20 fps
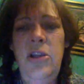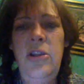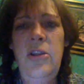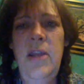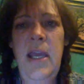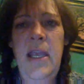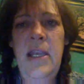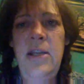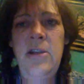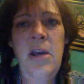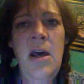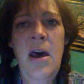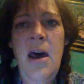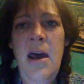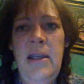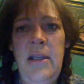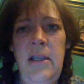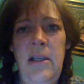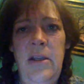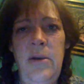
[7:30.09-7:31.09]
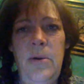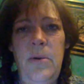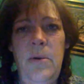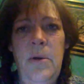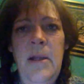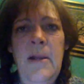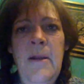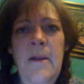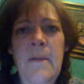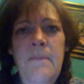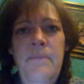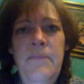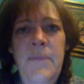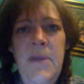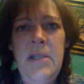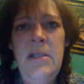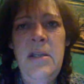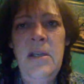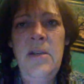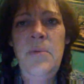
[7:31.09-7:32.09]
They taught you
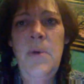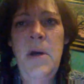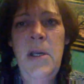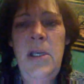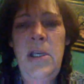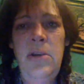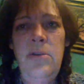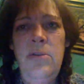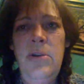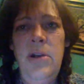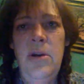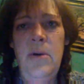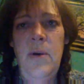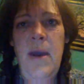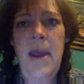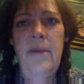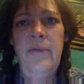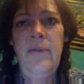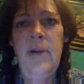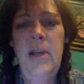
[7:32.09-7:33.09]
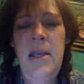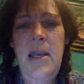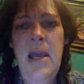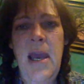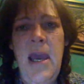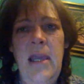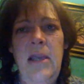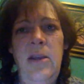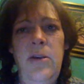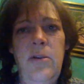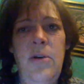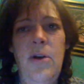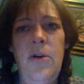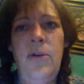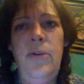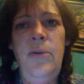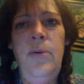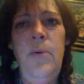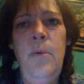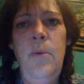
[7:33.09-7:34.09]
this is what you do every day. You go
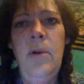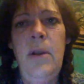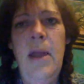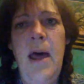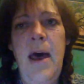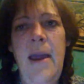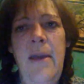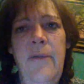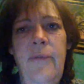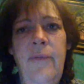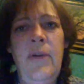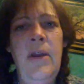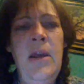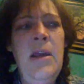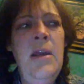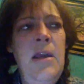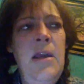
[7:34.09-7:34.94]
through life